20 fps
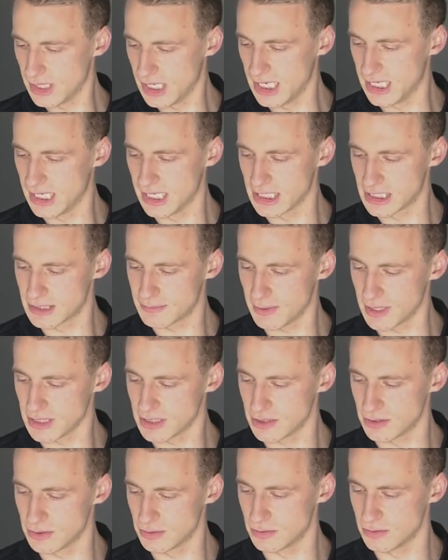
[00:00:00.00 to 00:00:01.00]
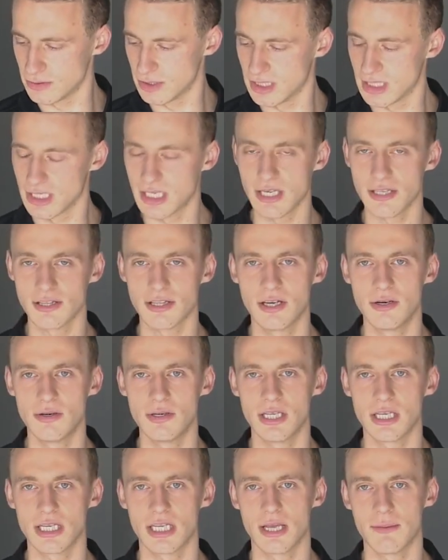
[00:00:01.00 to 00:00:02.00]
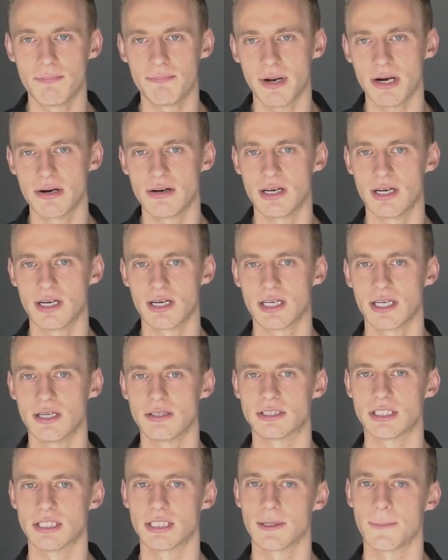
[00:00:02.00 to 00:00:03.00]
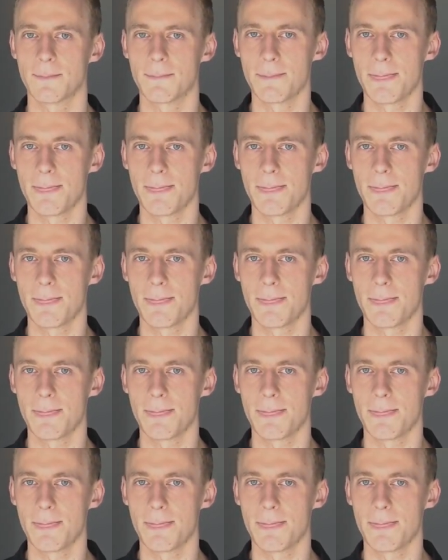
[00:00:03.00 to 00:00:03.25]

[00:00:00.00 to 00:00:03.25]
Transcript: in a special cathodic barrier coating.